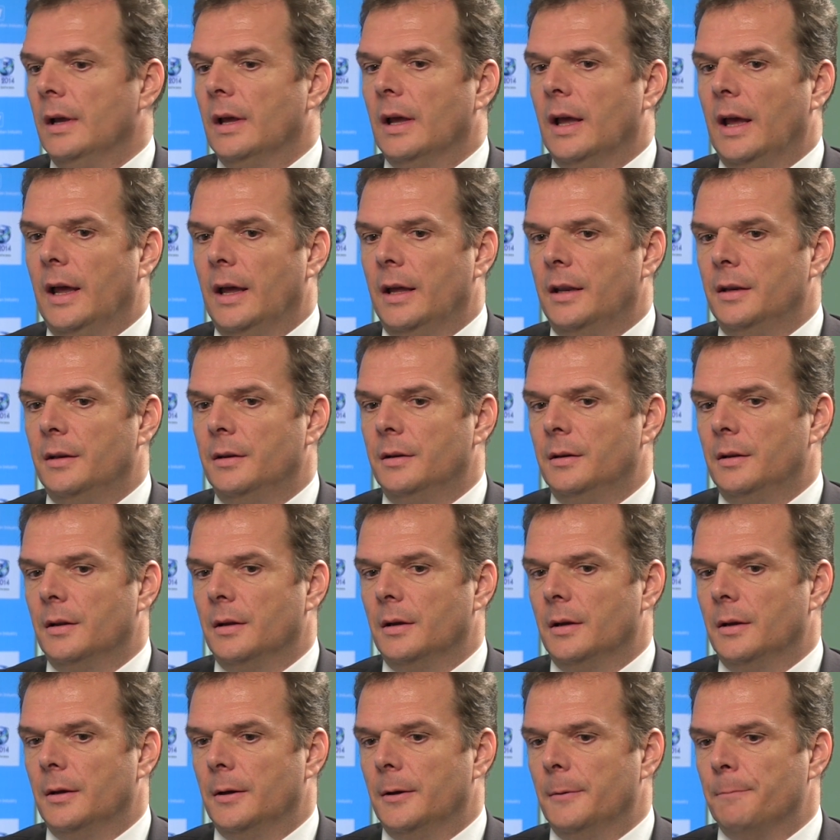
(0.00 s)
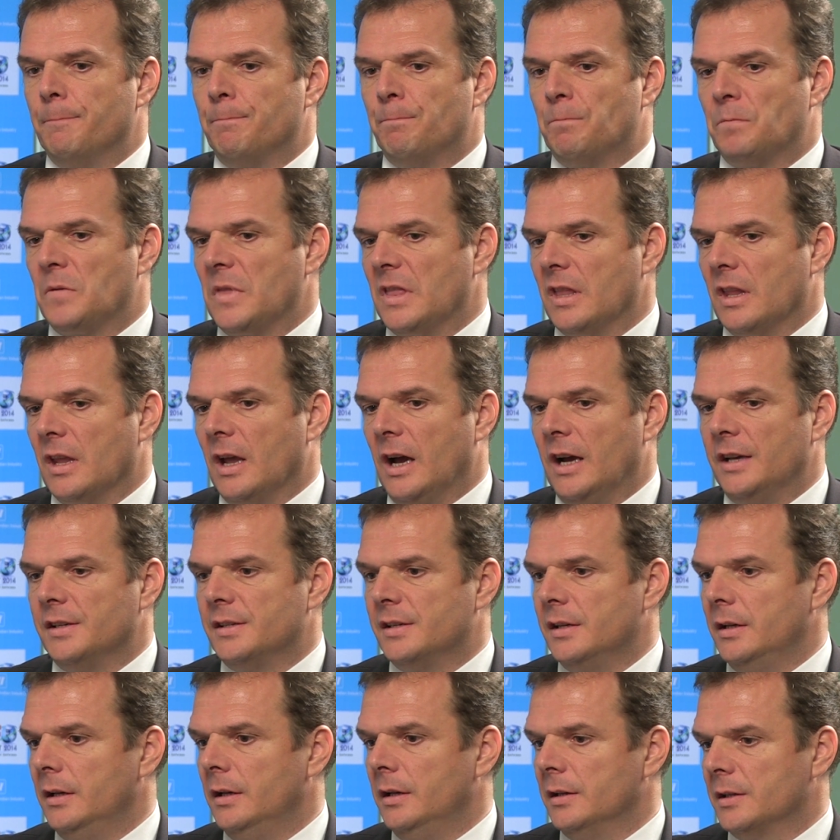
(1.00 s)
And I
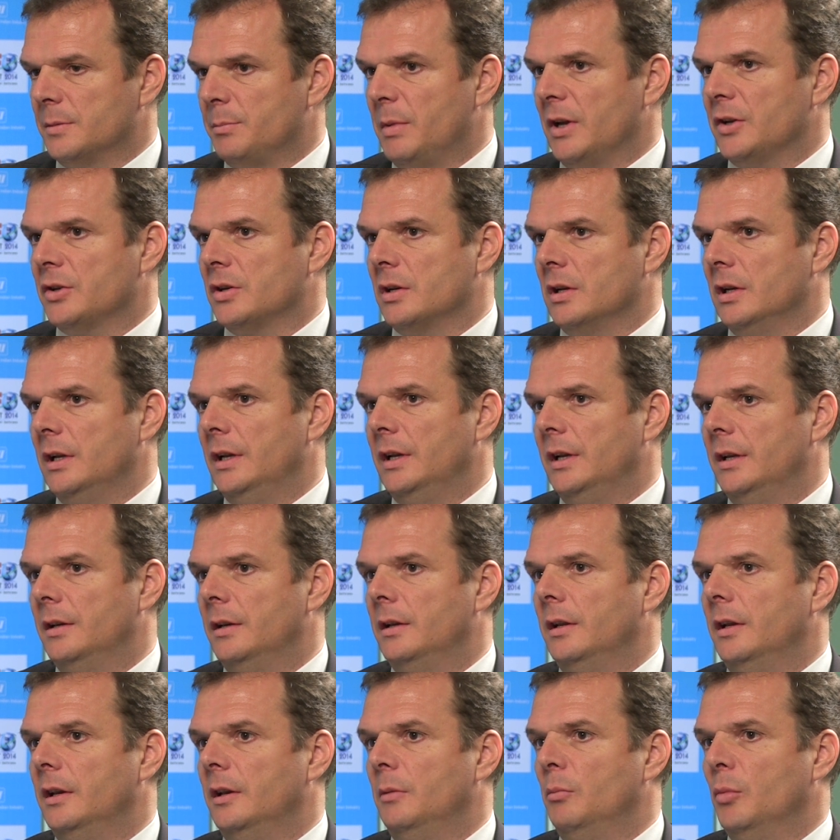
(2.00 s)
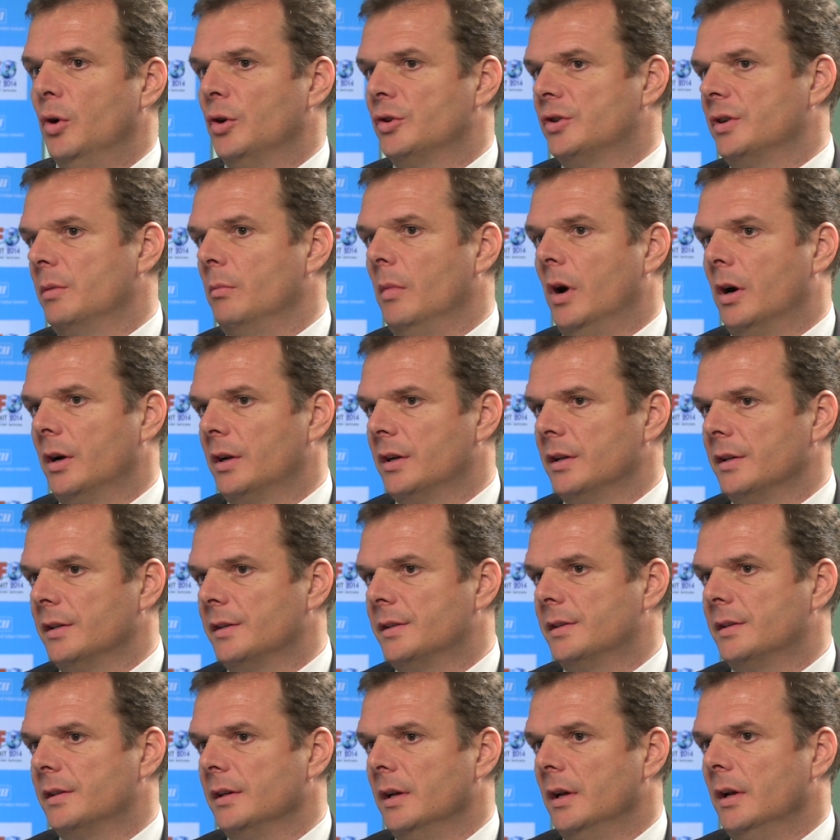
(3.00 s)
see, especially in emerging
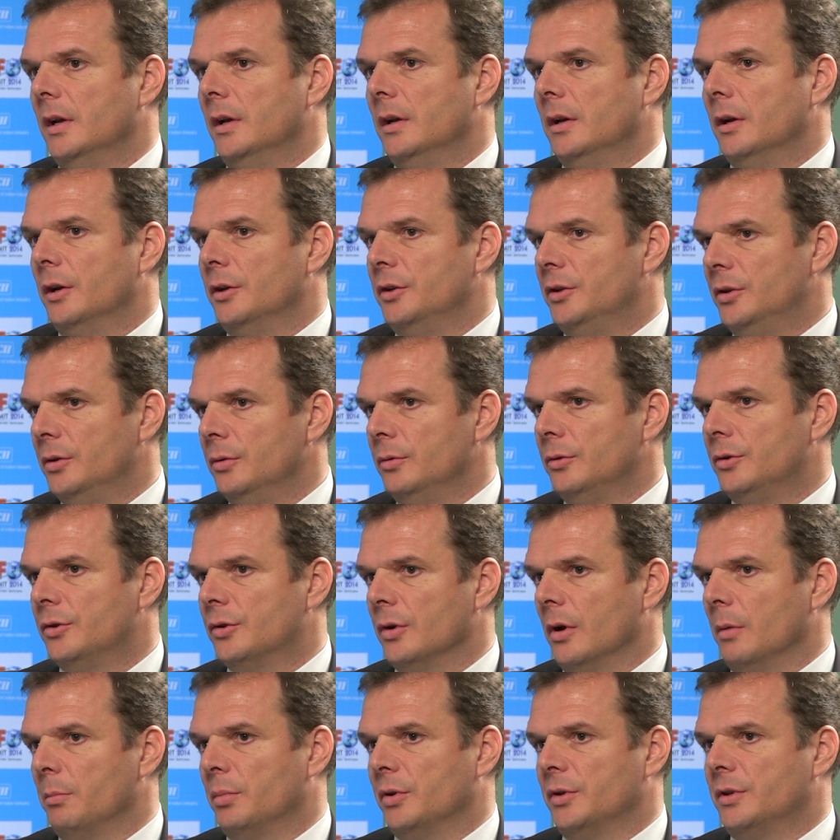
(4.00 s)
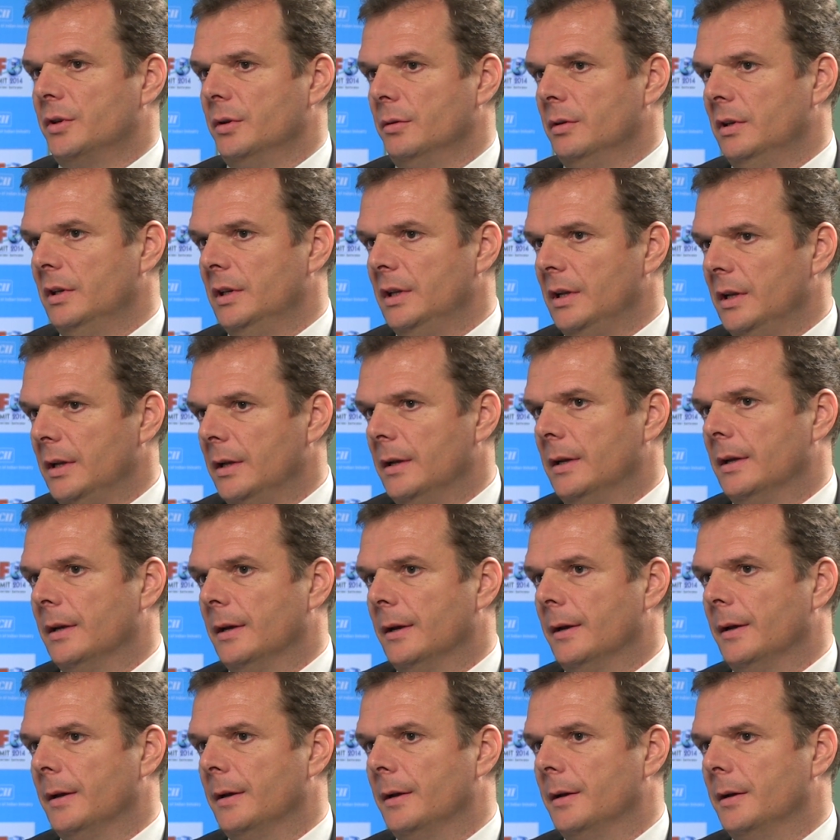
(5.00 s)
markets, a huge opportunity
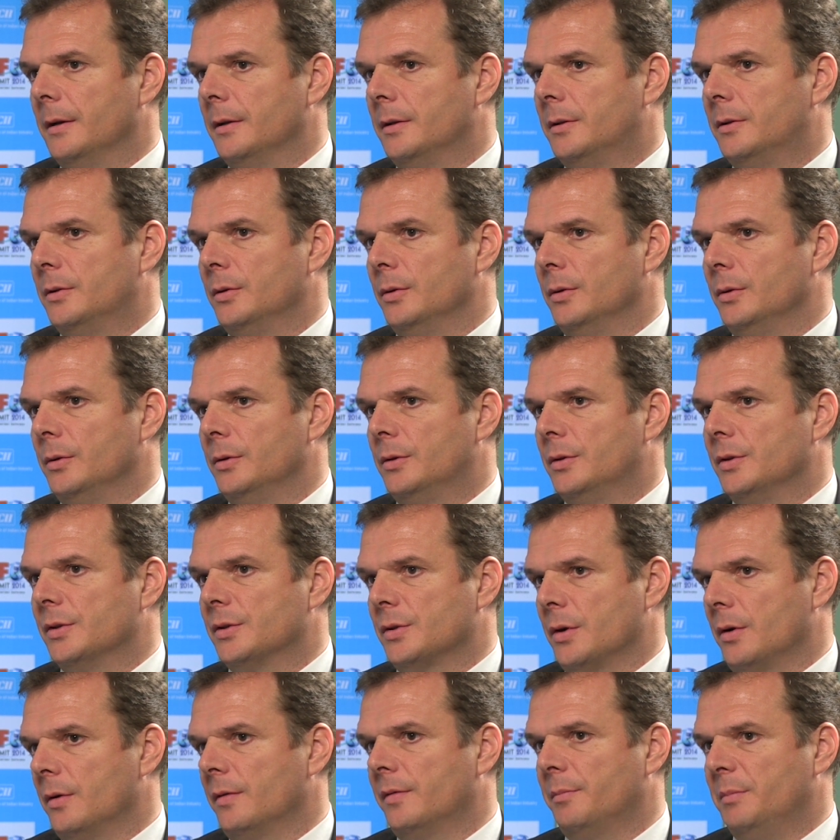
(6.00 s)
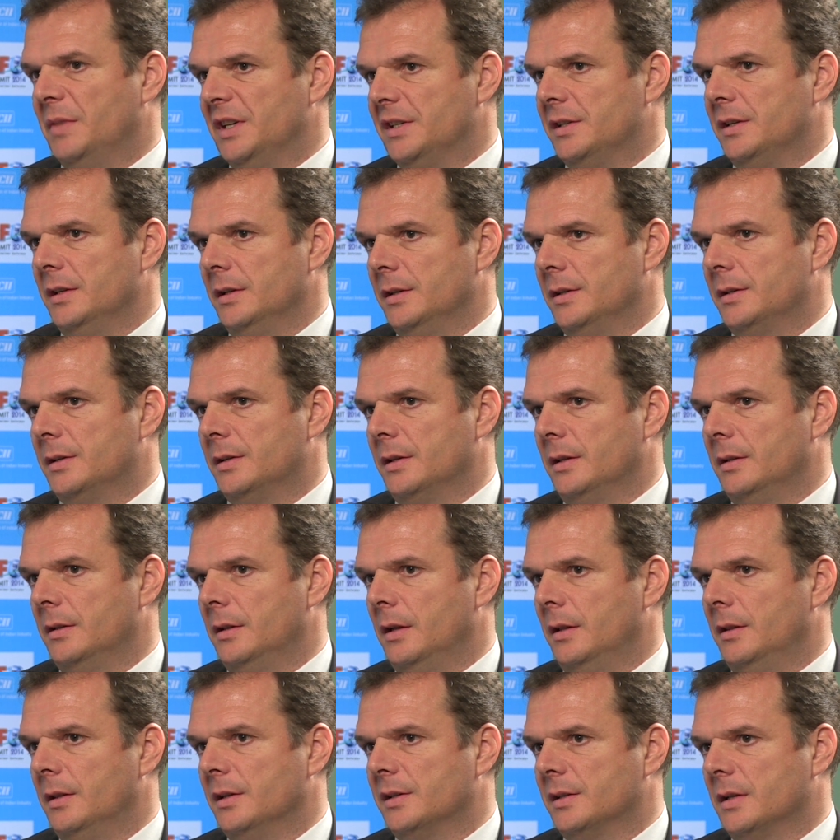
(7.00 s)
to serve business
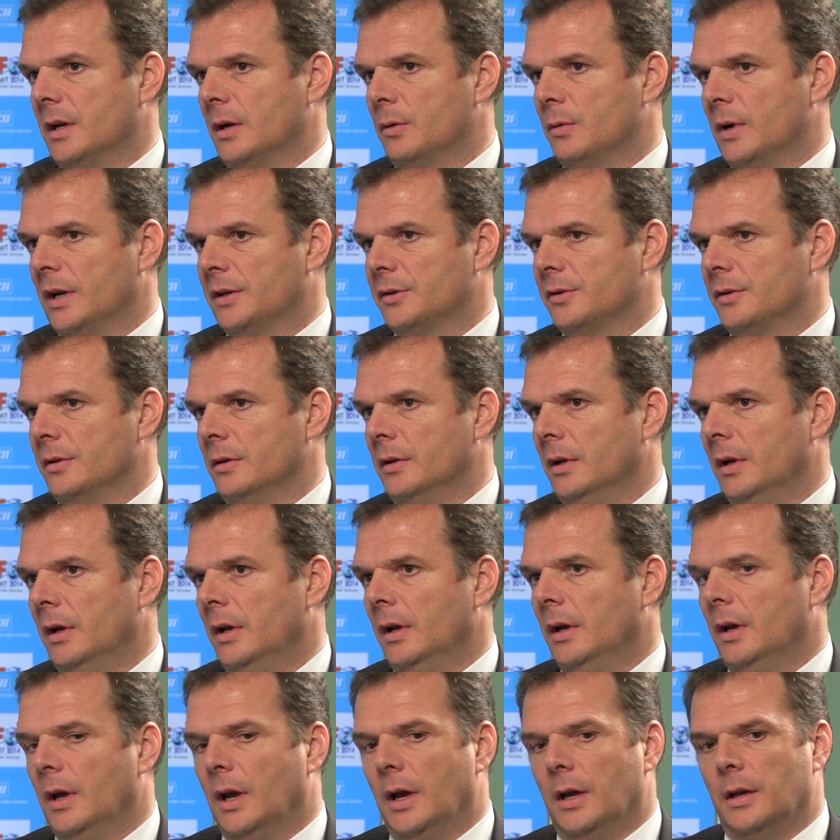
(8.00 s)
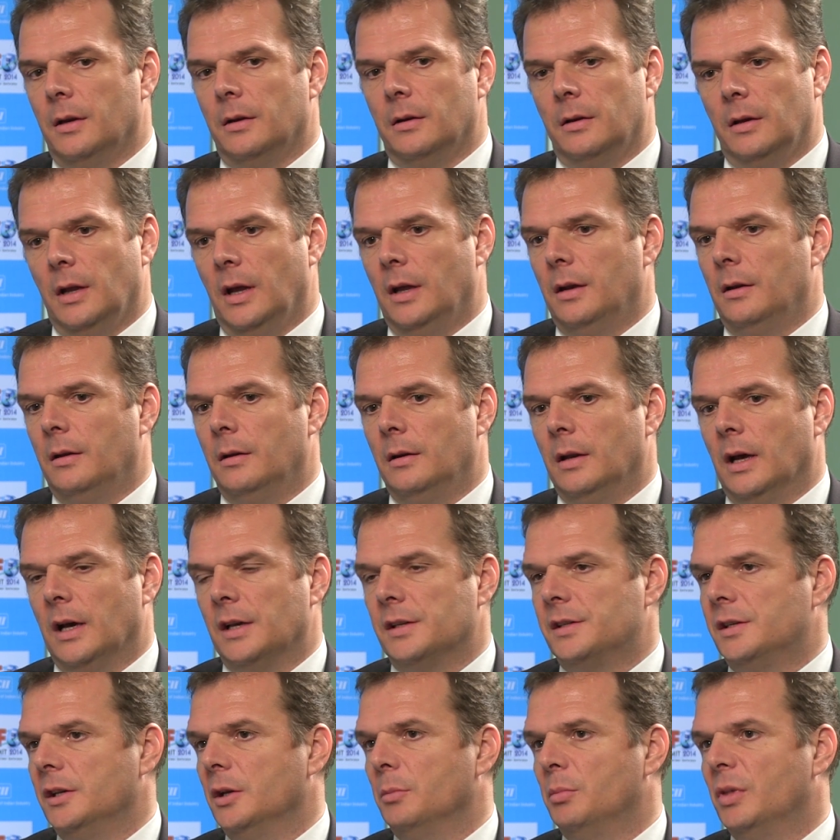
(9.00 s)
in this direction. and I
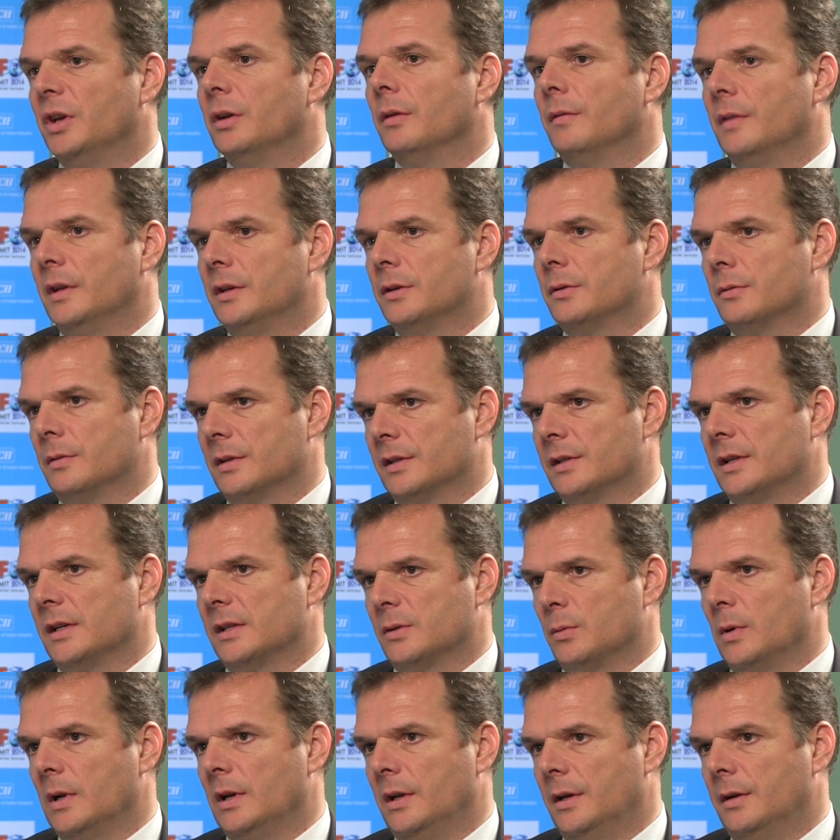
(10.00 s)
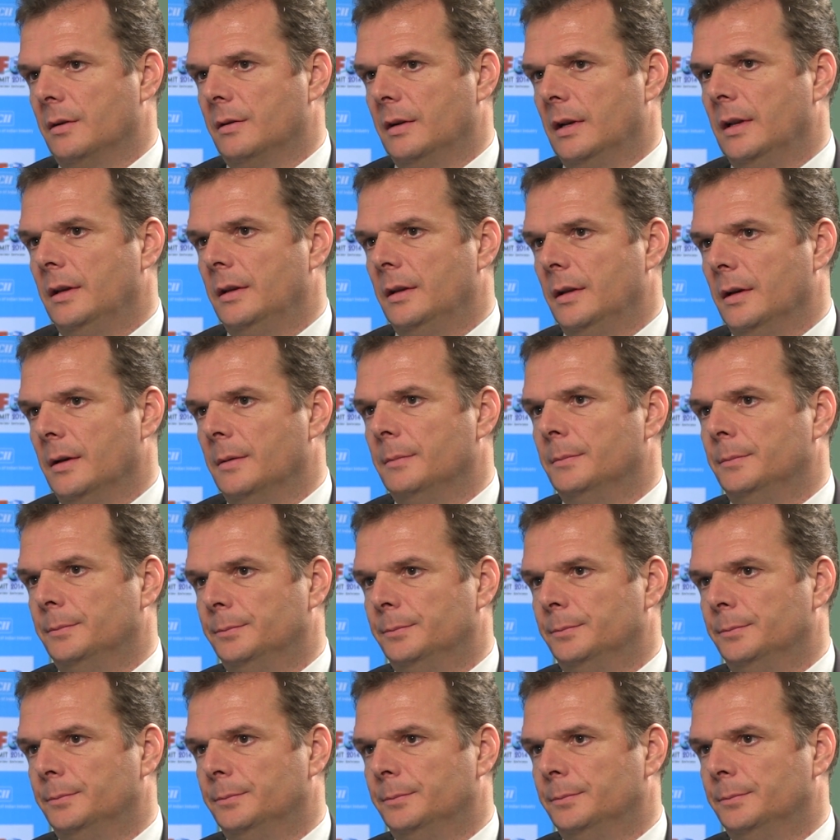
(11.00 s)
see a bit of interest as well here in India.